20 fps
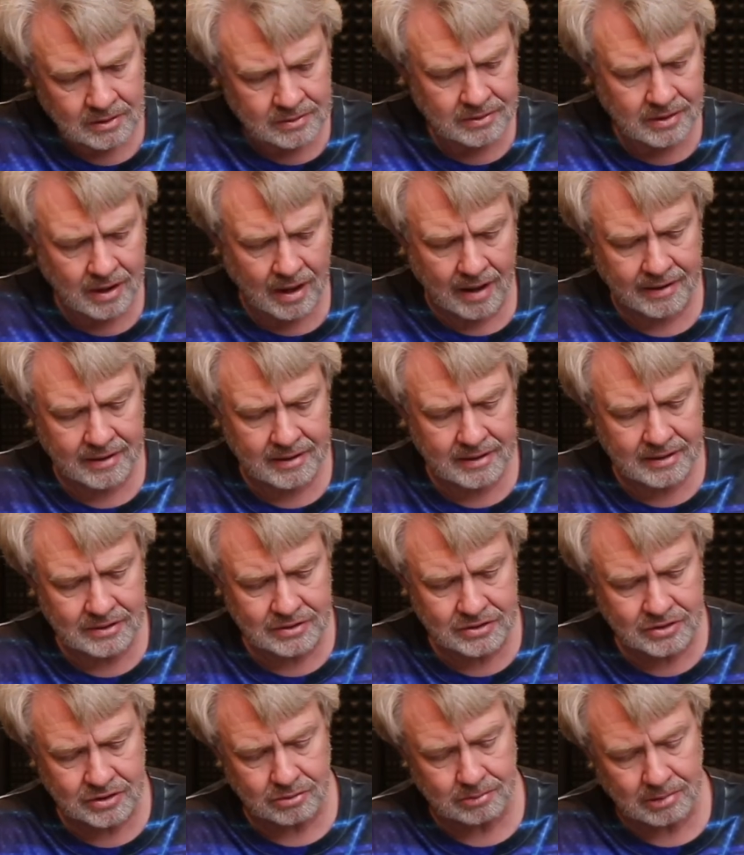not an
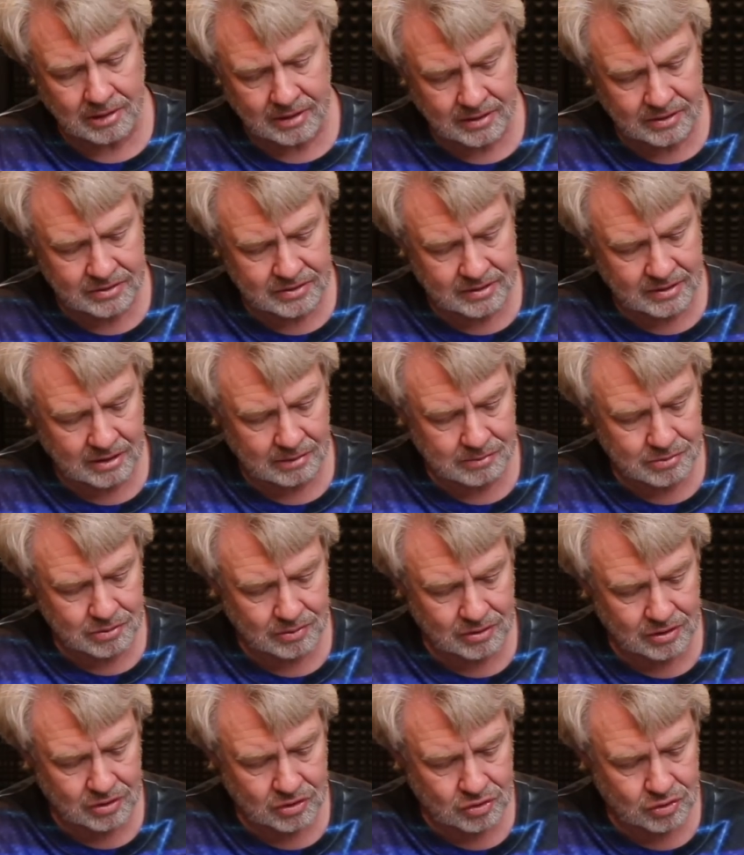issue because it comes
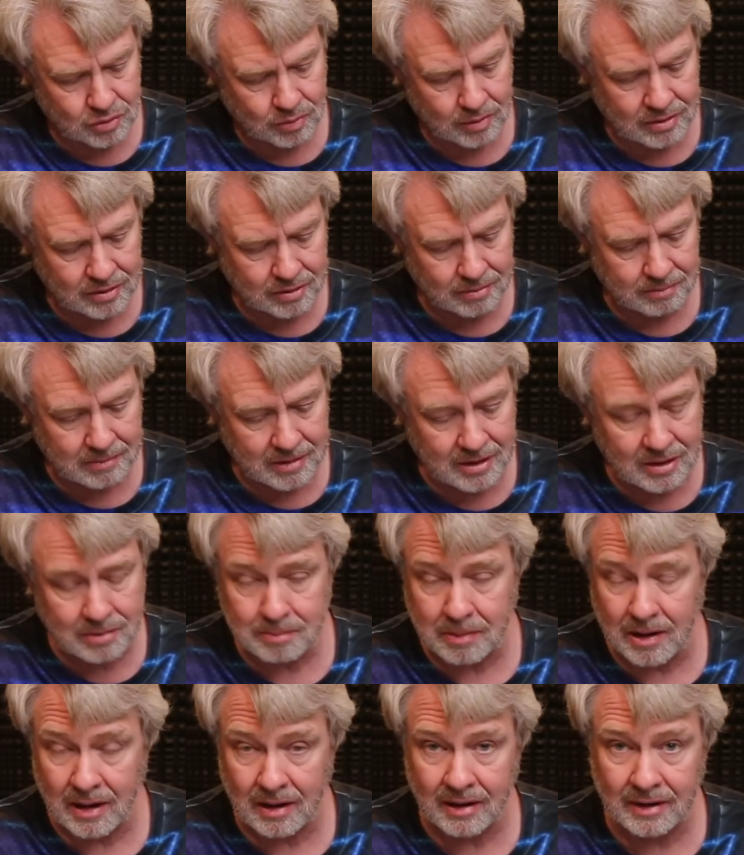with this tweeter
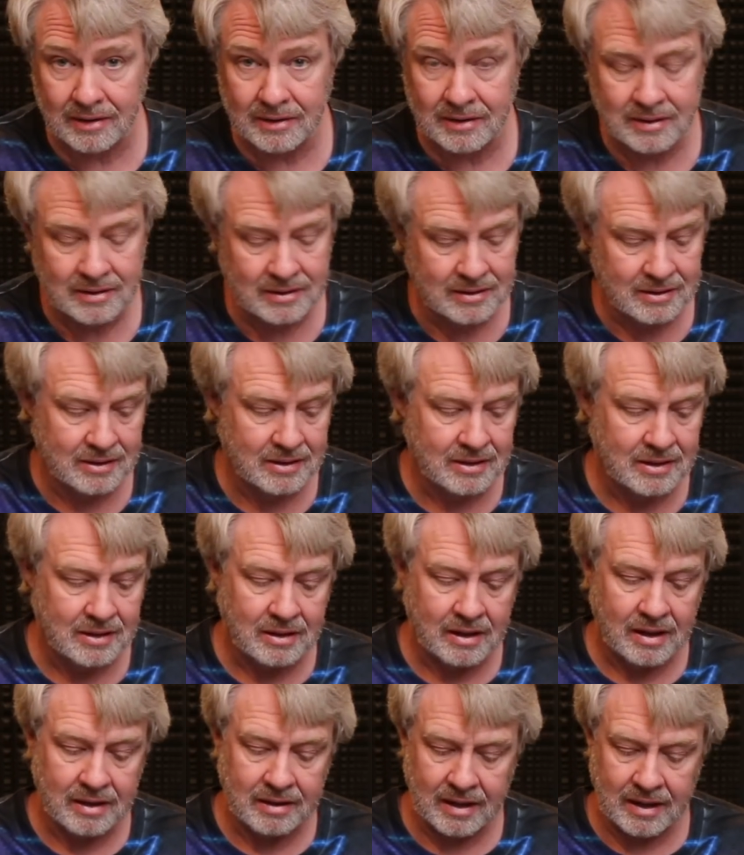mid pod
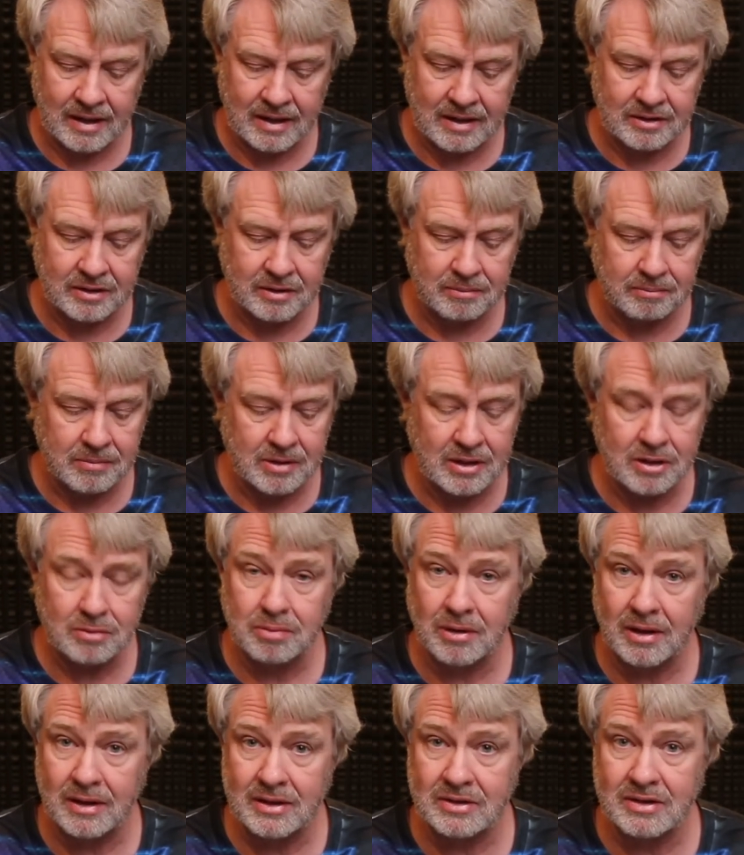and the mid
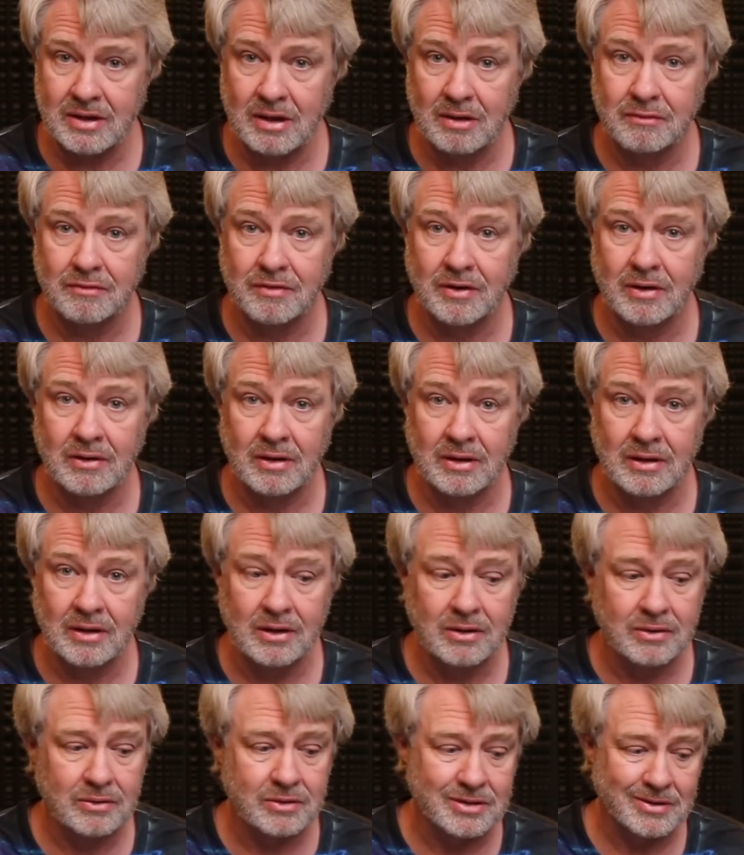plays down fairly
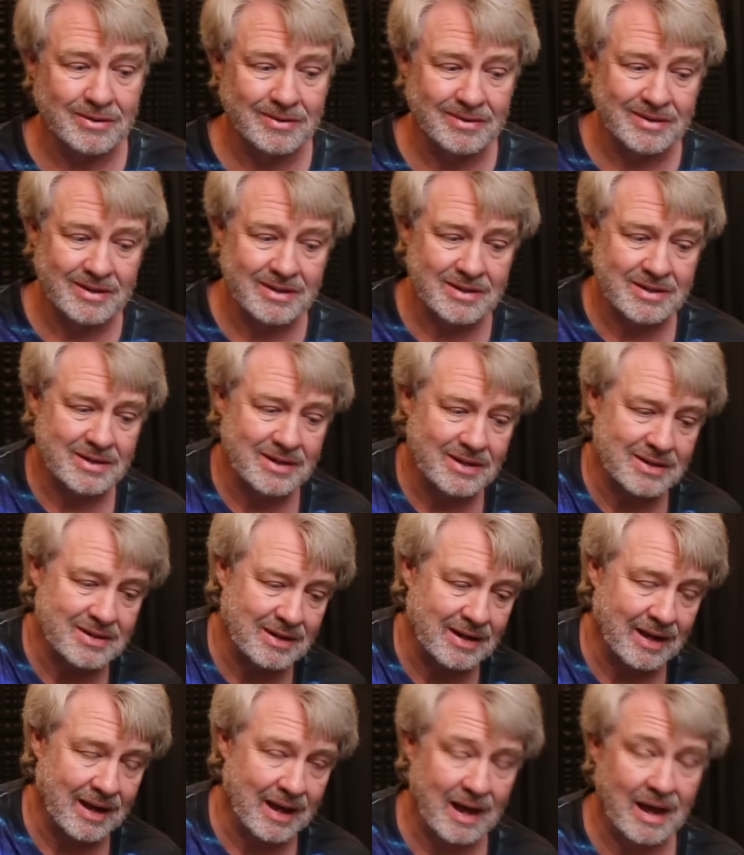low. So this
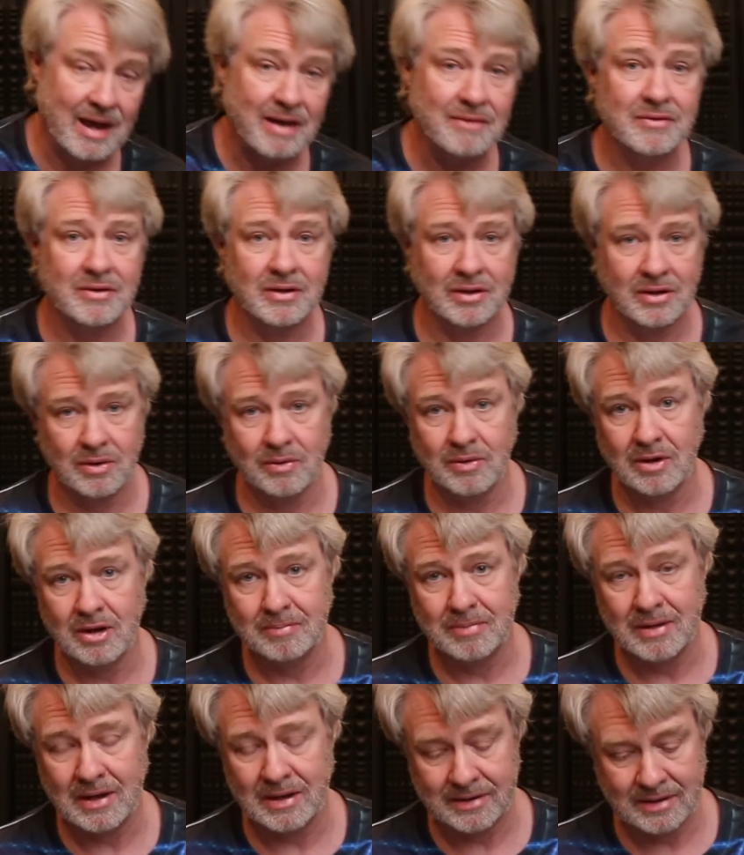doesn't have to go
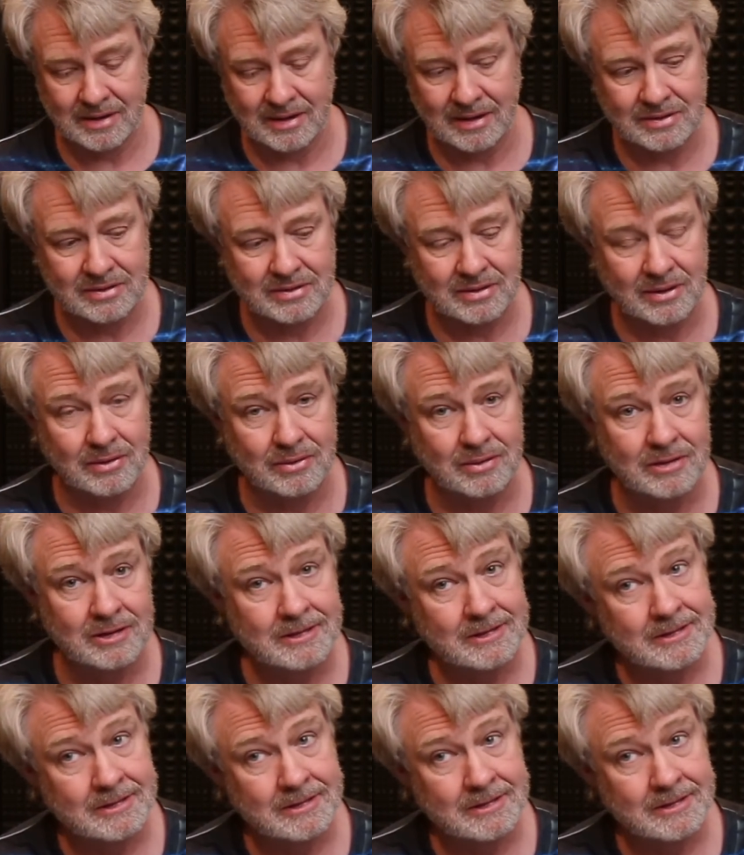up that high. So